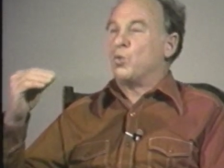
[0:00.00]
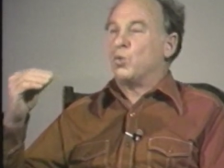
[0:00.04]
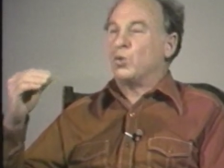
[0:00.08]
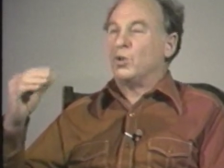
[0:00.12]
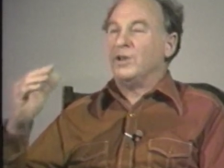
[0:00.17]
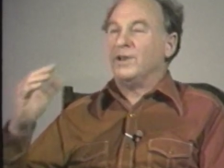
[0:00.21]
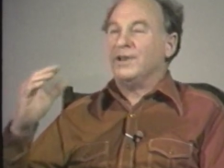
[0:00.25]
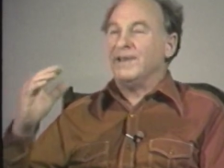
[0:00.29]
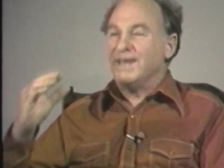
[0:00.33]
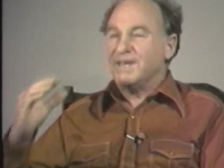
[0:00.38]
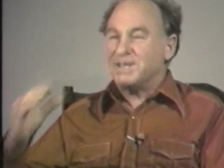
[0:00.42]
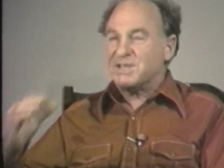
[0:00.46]

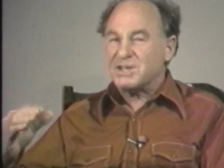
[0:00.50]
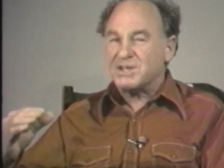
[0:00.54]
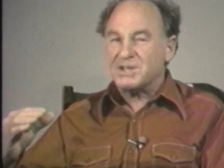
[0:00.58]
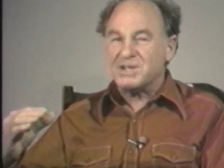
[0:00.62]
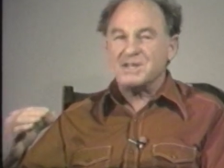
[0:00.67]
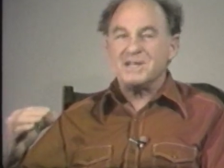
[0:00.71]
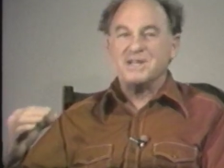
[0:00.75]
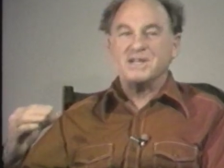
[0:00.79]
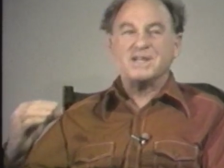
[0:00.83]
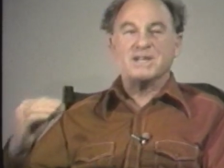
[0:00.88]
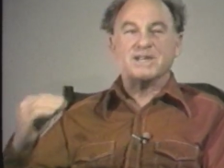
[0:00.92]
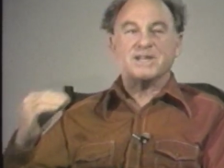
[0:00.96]

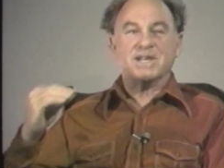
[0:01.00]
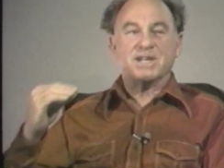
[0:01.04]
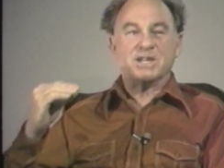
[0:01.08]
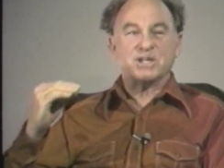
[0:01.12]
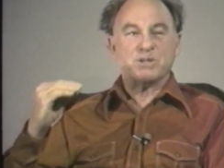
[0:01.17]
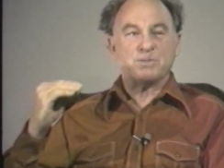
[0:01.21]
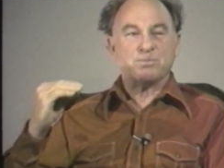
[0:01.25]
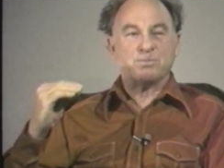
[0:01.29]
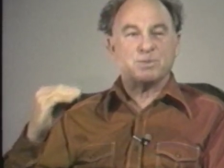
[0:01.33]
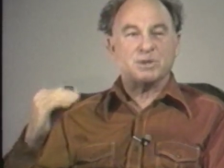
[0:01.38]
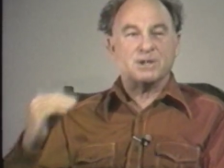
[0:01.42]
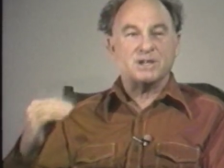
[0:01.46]
Listen to
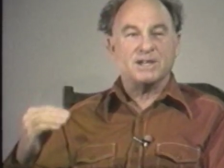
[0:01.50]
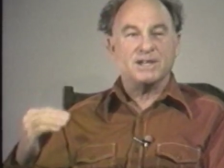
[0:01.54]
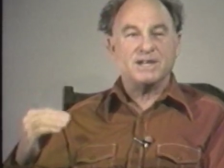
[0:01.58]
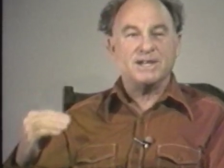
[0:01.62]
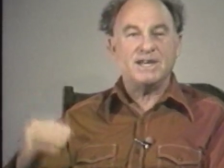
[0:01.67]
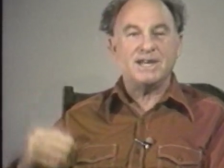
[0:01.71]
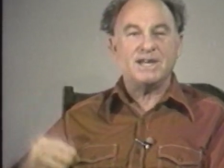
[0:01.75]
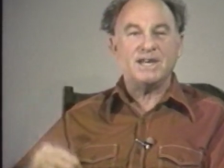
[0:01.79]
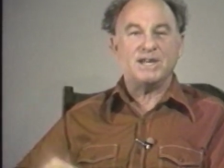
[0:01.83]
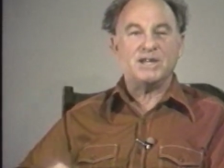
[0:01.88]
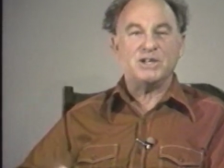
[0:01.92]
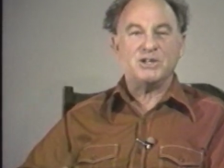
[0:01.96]
this,
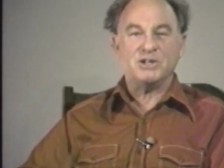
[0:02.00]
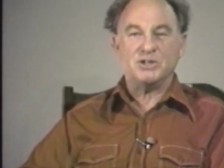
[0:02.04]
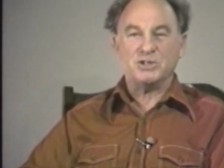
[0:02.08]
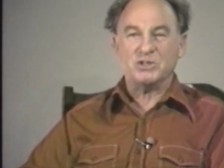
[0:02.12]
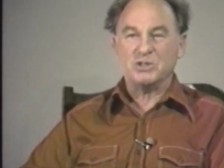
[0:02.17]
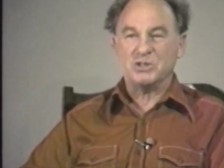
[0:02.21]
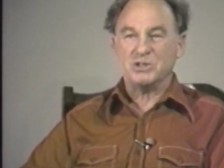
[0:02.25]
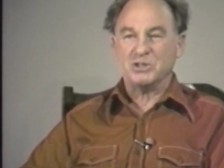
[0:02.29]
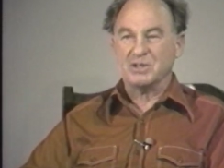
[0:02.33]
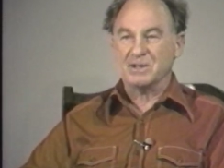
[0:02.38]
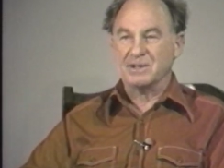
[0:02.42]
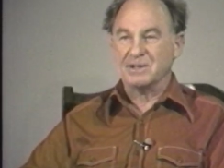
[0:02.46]

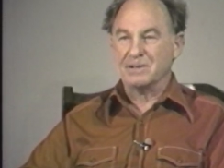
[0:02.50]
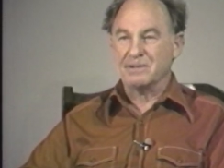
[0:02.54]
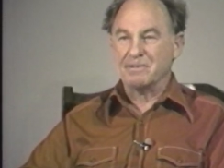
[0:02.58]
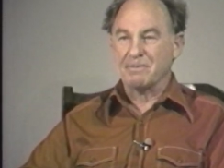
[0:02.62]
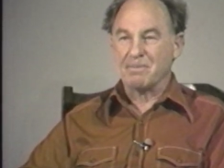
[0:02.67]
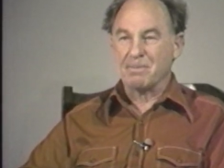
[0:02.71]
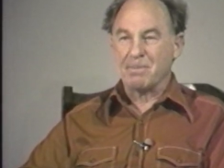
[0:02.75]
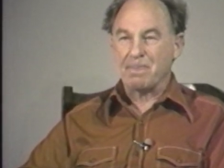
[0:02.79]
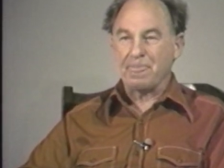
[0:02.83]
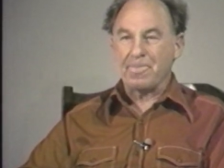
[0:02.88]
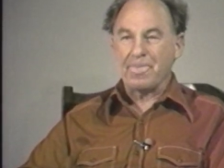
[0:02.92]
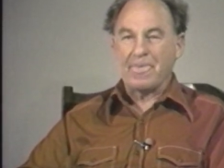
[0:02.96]
please.
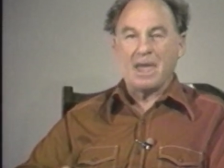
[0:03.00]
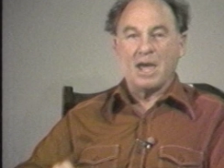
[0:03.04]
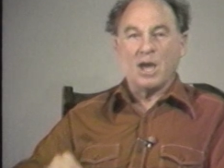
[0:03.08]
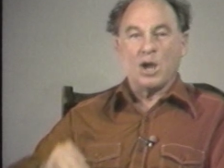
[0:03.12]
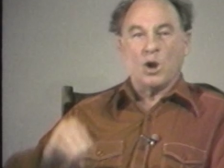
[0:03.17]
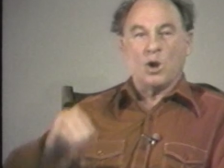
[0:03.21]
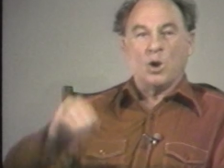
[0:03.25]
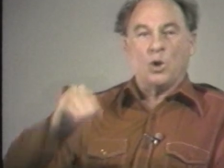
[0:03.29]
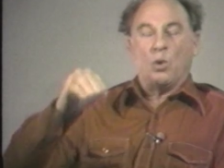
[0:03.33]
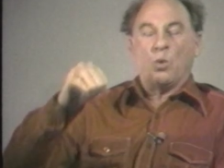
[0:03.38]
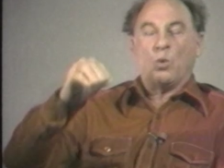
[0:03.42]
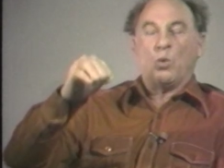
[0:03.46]

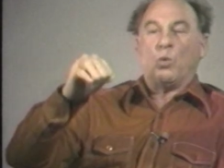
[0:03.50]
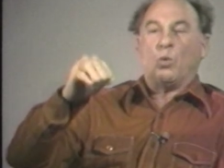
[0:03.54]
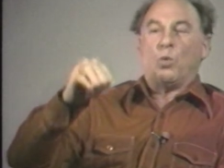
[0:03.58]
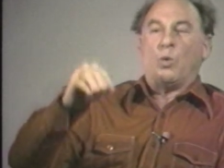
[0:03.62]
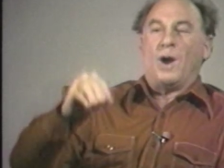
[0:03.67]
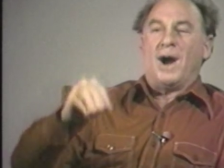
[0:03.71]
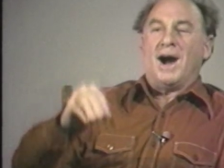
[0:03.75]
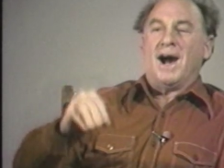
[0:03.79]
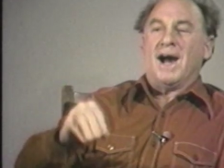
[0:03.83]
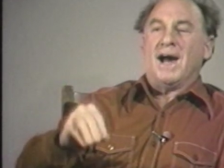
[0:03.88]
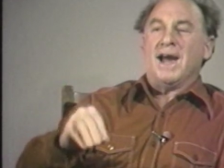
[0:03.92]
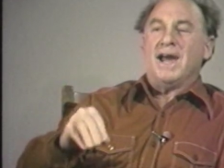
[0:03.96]

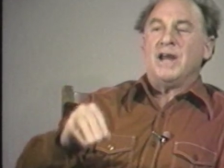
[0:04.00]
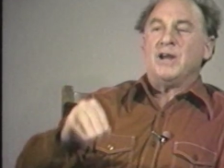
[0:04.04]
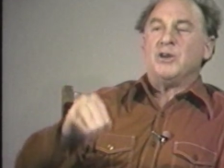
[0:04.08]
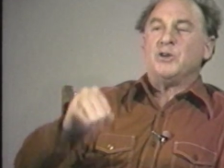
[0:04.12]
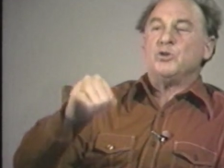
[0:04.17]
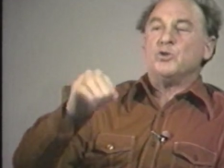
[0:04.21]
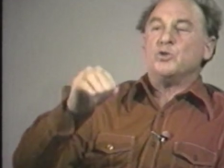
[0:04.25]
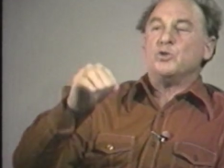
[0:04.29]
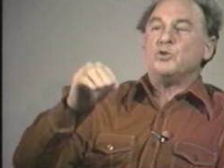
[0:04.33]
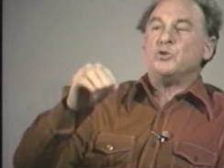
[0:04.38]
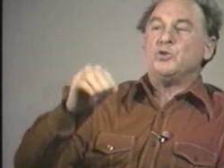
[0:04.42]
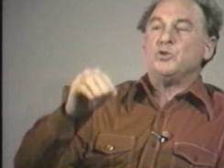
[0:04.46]
Why
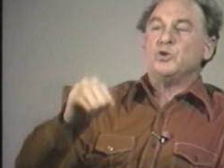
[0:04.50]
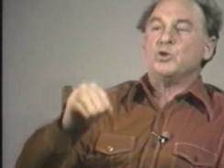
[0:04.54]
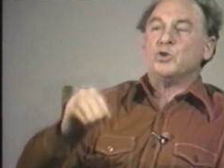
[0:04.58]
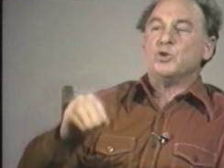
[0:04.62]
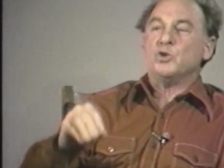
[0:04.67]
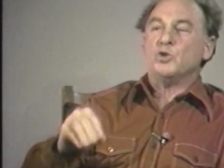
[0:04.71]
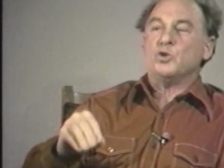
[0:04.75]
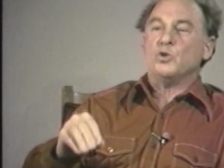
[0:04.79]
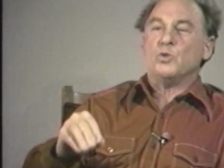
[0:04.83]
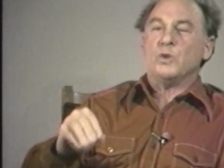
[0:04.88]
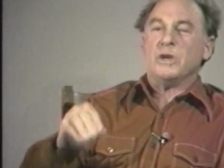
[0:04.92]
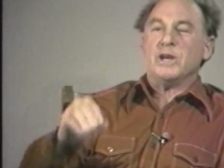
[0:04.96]
do
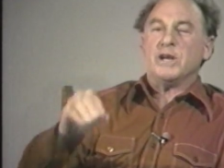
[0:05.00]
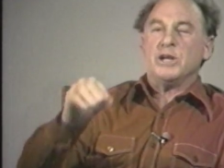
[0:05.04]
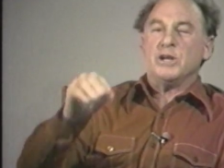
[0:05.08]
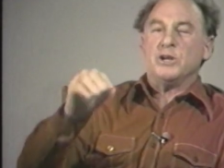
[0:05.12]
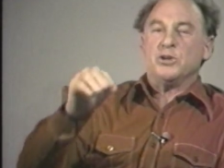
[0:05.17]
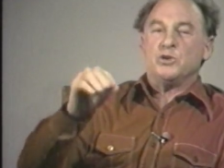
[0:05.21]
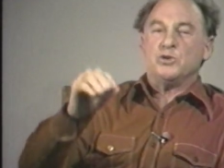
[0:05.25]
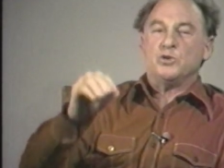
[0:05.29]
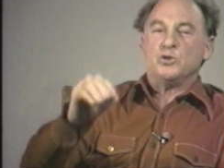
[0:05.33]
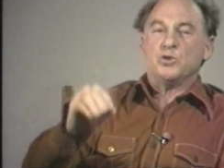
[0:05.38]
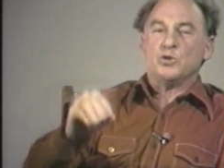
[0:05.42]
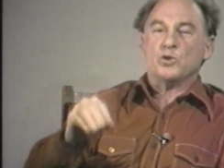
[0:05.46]
you
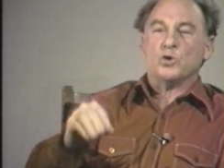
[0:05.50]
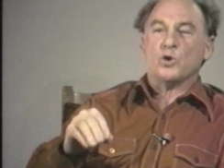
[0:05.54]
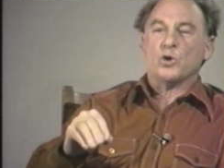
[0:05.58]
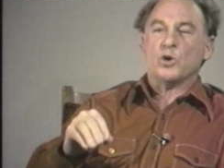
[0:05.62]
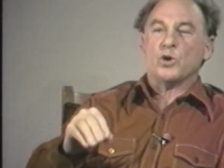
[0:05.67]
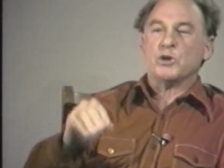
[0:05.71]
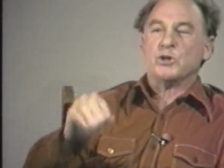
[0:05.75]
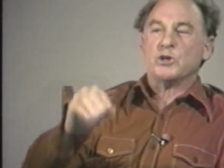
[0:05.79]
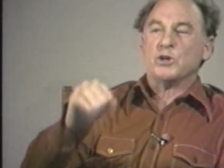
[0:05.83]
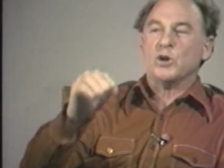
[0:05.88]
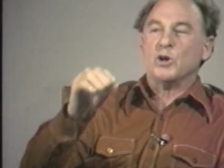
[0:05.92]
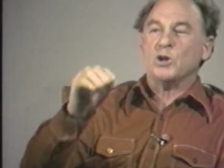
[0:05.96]

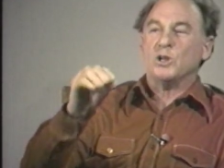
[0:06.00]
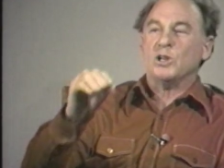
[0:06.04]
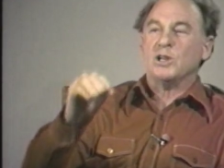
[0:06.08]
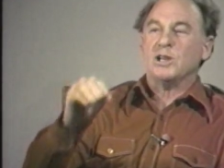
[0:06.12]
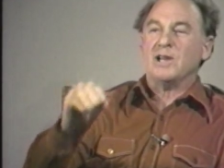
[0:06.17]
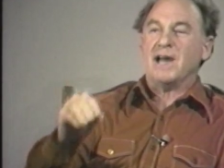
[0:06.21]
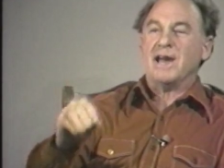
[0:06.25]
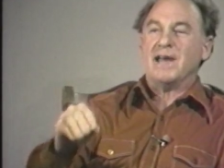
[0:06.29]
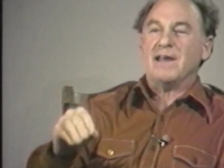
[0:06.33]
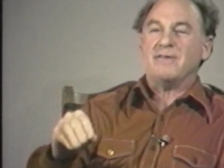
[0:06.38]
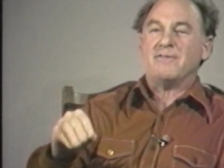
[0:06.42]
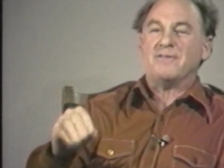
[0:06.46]
endure your
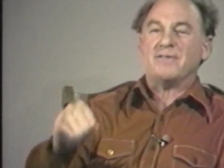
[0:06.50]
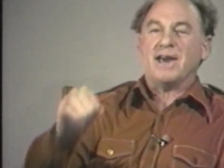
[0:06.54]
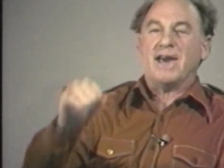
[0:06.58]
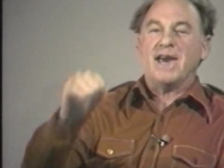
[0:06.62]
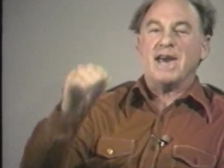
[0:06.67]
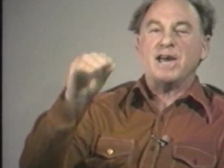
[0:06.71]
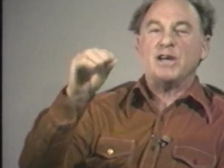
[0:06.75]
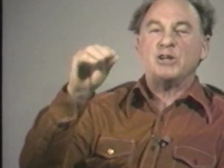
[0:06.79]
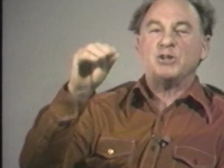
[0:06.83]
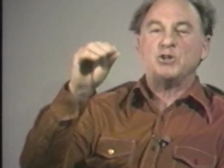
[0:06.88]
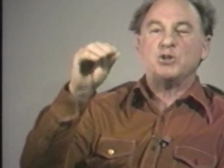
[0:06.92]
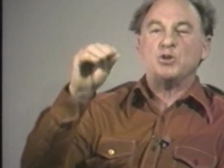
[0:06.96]
life
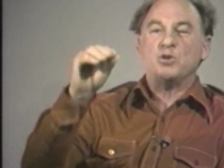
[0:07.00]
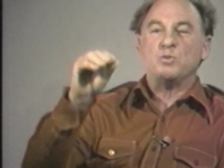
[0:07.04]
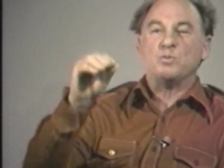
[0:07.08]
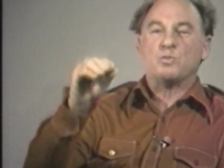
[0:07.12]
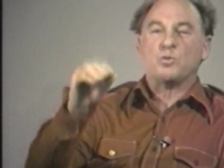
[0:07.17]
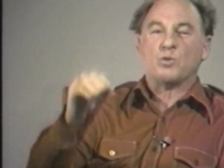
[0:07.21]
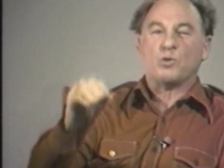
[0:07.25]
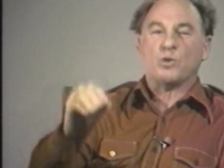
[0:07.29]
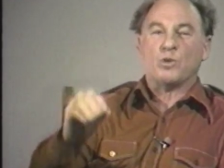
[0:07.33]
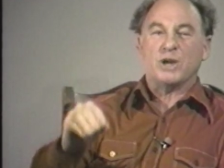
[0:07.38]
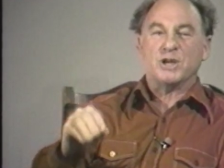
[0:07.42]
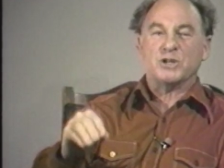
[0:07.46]
as you
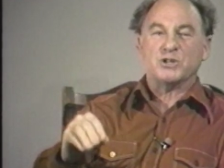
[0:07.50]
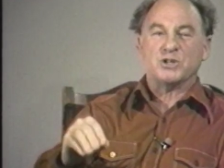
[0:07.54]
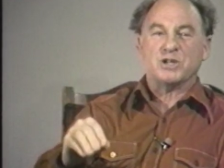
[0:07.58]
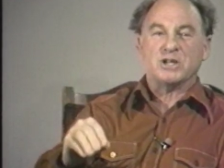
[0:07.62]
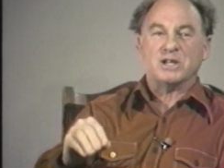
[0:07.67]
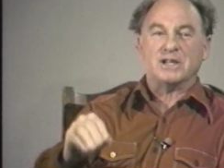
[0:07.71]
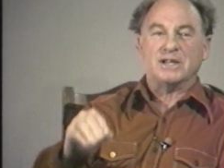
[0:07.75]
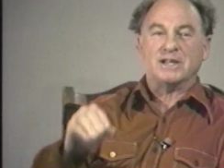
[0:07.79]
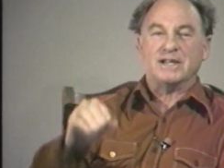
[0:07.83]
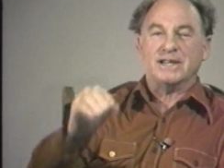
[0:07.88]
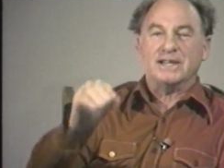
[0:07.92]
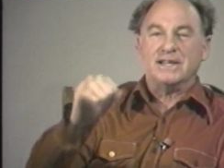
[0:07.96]

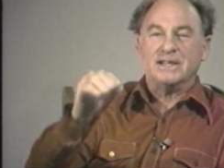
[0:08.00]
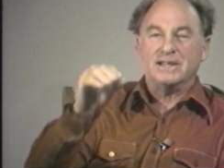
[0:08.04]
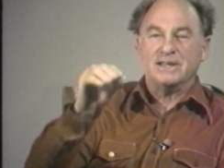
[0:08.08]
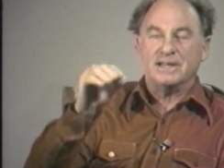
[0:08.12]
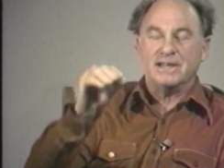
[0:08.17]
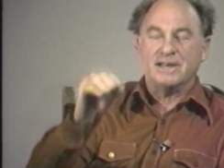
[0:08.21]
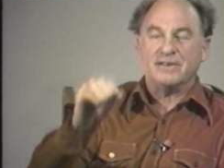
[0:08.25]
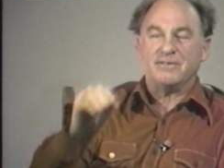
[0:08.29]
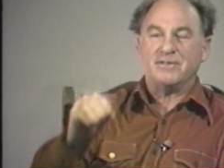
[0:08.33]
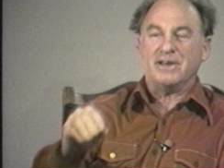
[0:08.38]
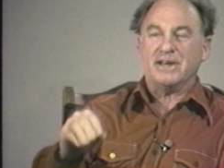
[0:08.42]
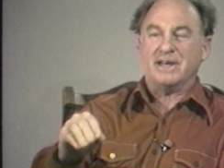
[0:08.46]
presently
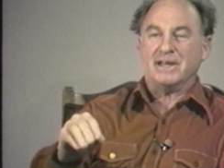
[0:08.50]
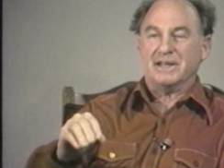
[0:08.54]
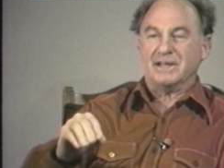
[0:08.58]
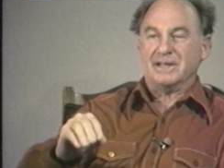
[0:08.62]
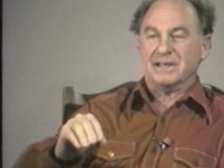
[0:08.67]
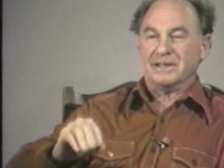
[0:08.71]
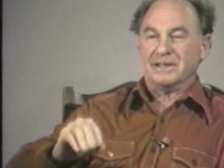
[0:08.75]
live it?